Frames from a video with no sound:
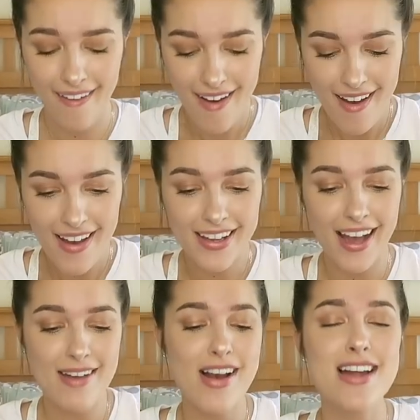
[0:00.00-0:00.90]
I'm
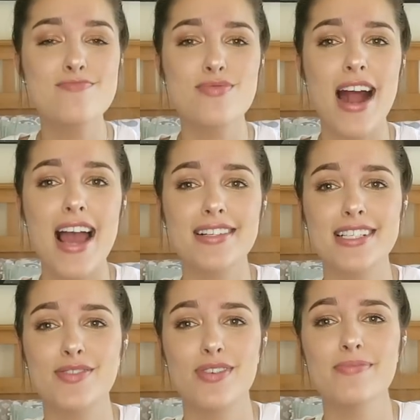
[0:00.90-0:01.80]
out of
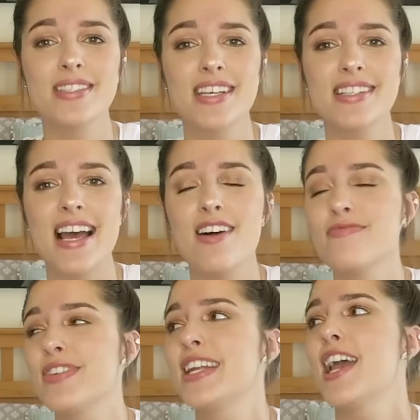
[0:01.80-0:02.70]
practice from sit
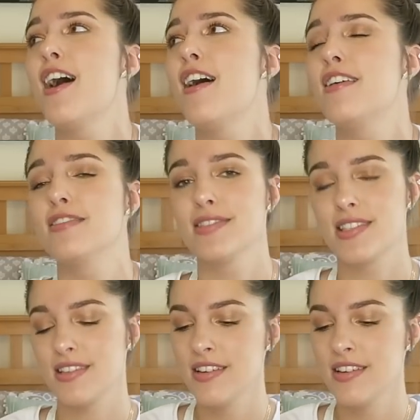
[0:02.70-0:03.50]
down videos.